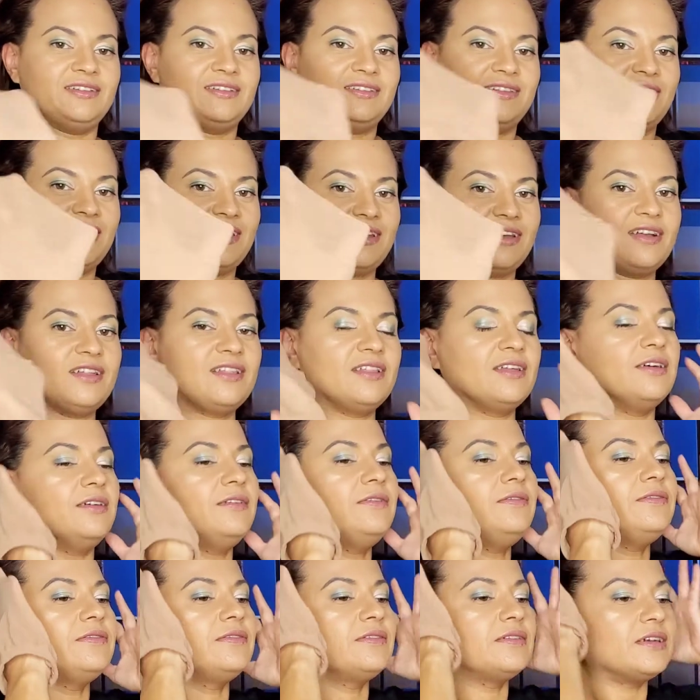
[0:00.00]
like a glove.
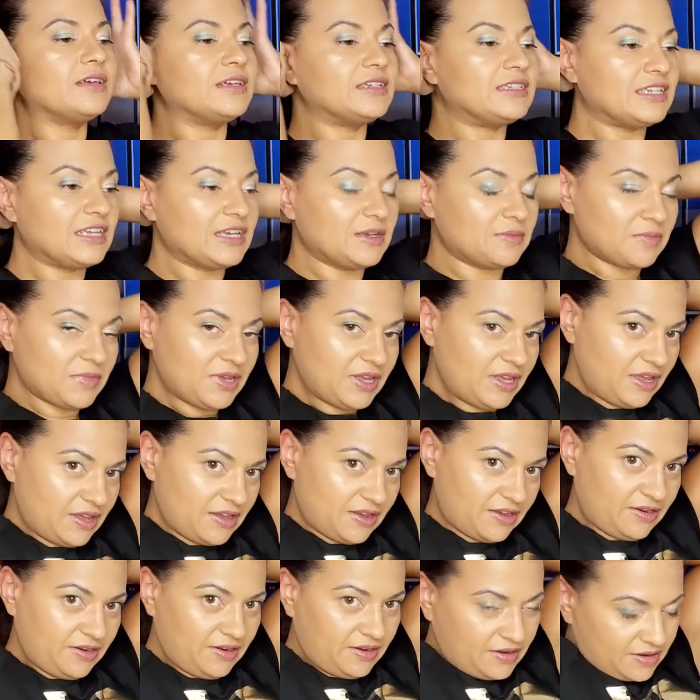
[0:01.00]
I take my
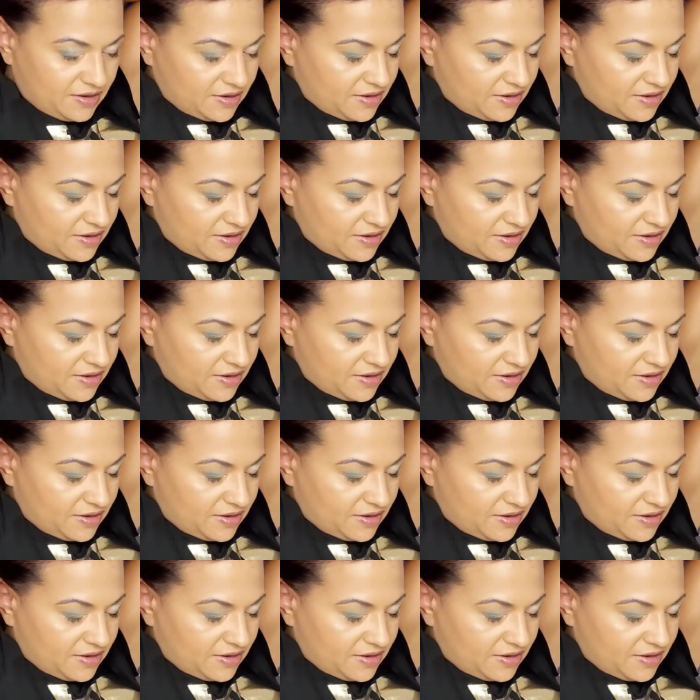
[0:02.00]
hair,